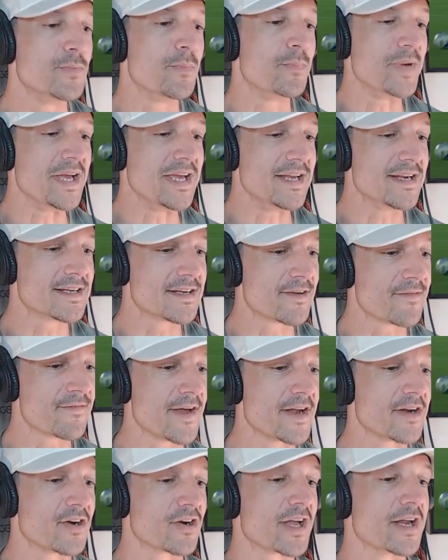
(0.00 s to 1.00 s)
beat a
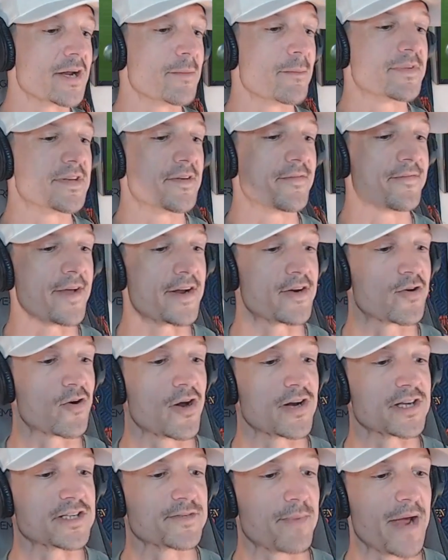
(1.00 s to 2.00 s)
defender, get a defender
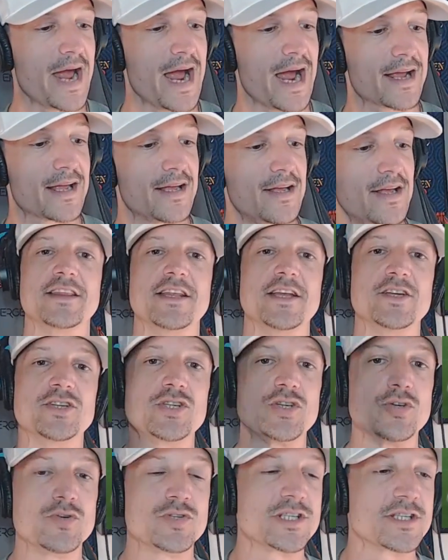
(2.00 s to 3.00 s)
on his back, and then
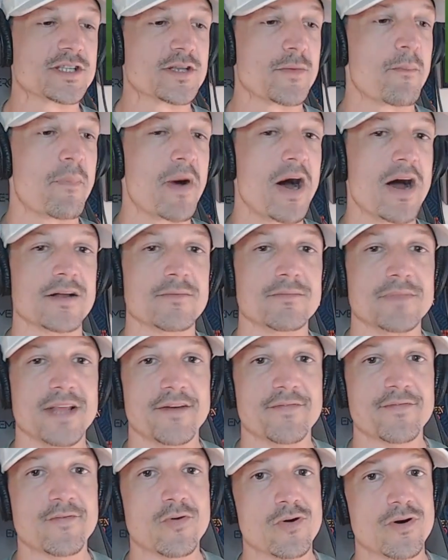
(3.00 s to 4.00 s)
shoots at the bottom
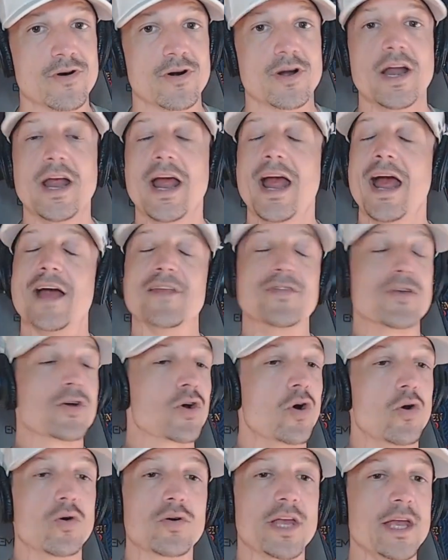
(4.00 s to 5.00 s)
left corner. And the
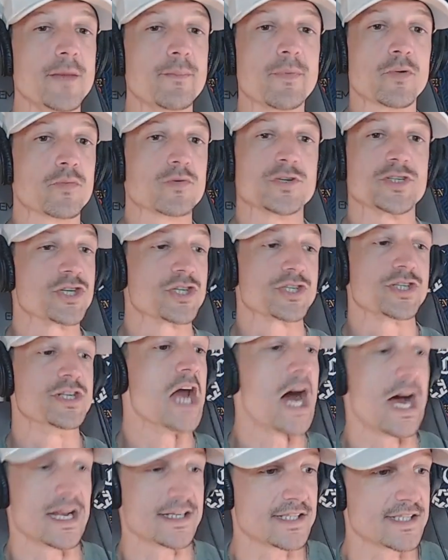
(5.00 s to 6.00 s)
goalkeeper was just
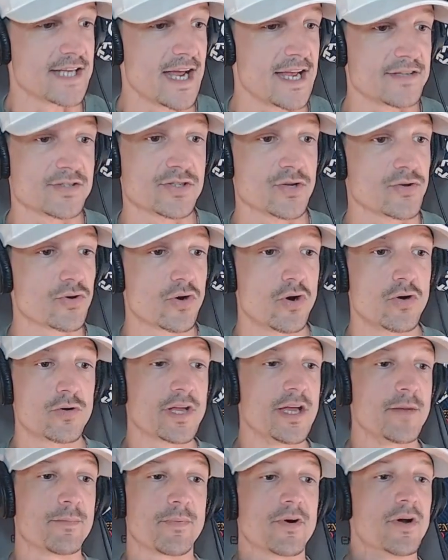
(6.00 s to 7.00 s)
not set. So the
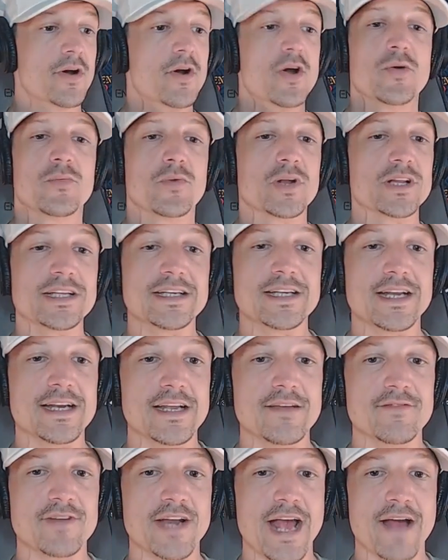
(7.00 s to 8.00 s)
goalkeeper really
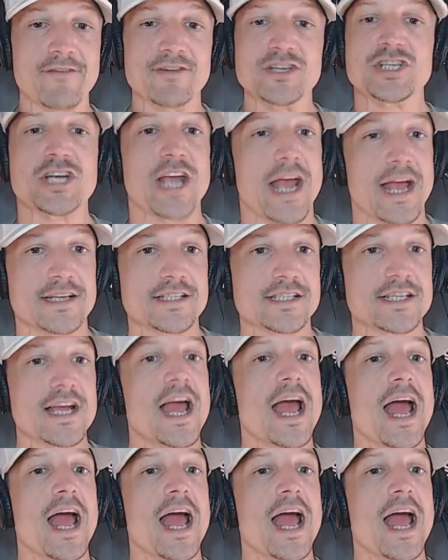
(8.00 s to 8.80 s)
didn't even have a chance